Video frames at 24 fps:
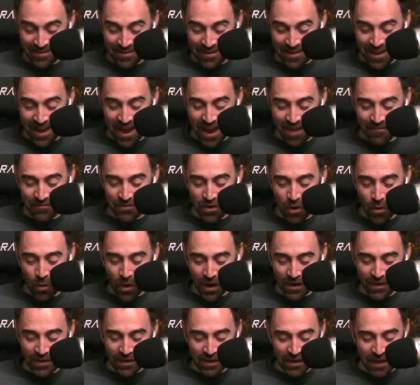have no
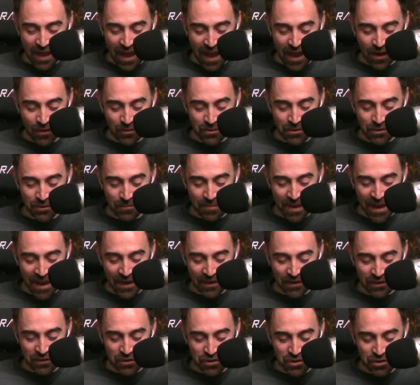idea how to
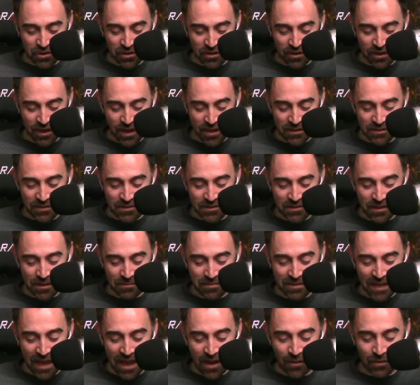manage, and
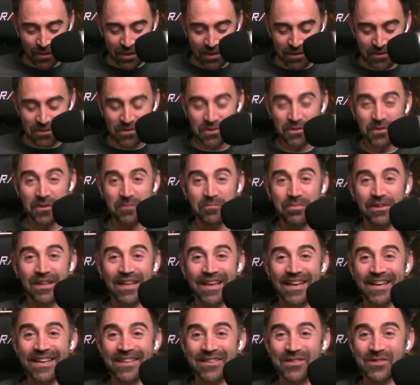steps out into the
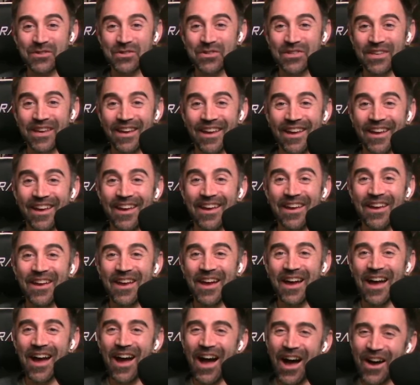plains.
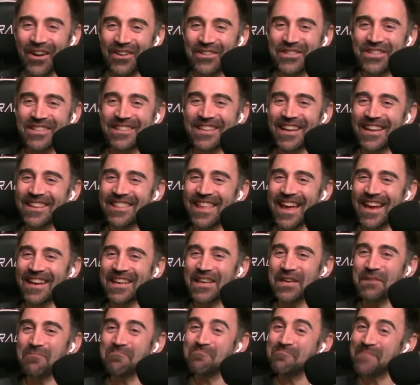How did you think that
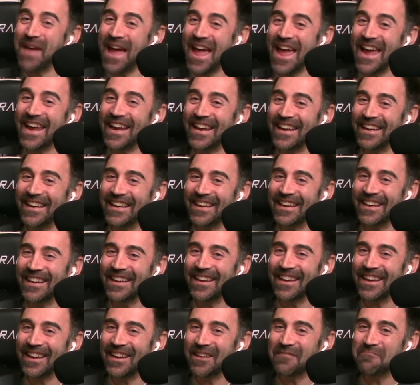he may?
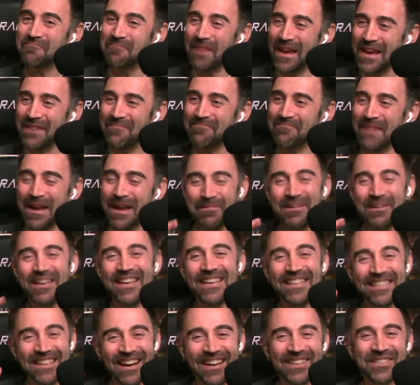Maybe he
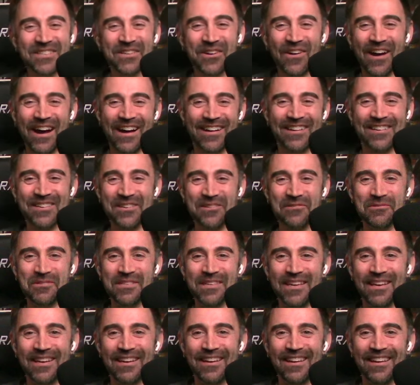does know how to use
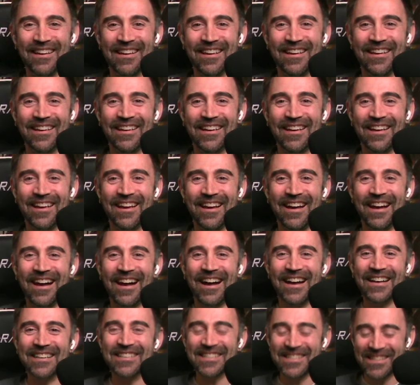it.
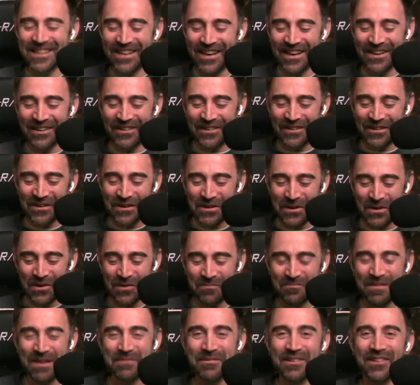I just thought, oh,
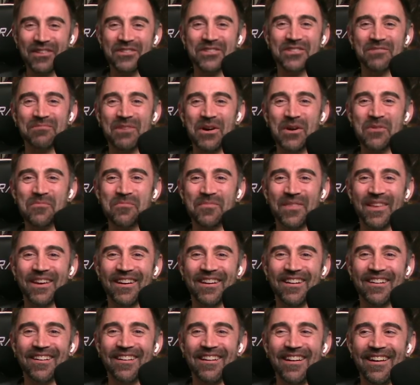maybe there's some hope
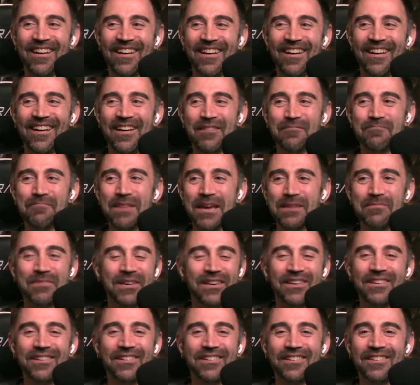there.
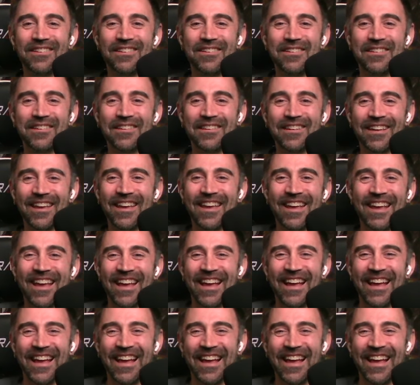Maybe. Wait,